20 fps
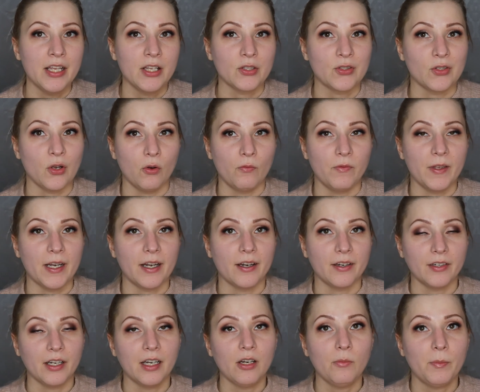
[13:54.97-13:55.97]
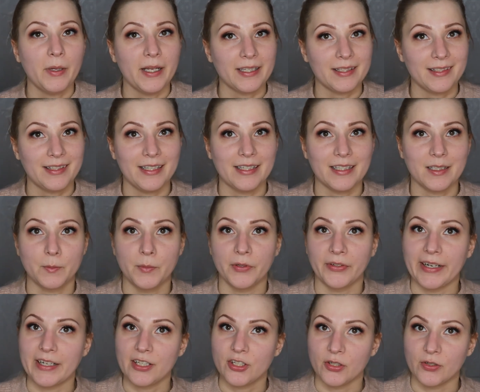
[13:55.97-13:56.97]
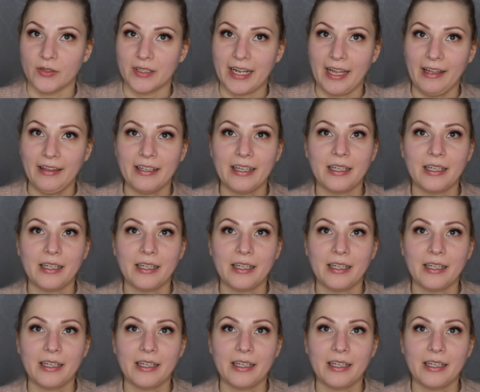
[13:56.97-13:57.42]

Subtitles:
So we are now past the expiration date,